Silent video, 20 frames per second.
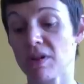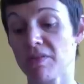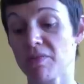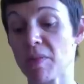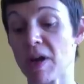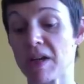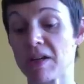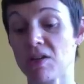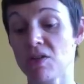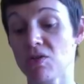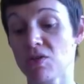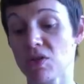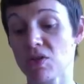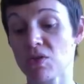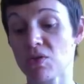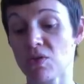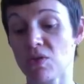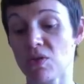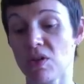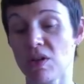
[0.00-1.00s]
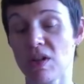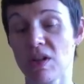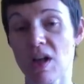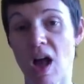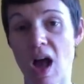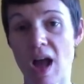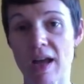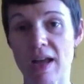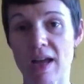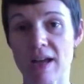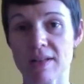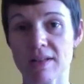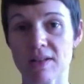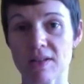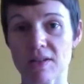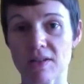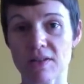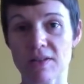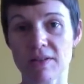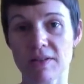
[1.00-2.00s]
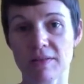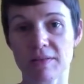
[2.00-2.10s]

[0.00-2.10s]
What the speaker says: of my new school, I answered.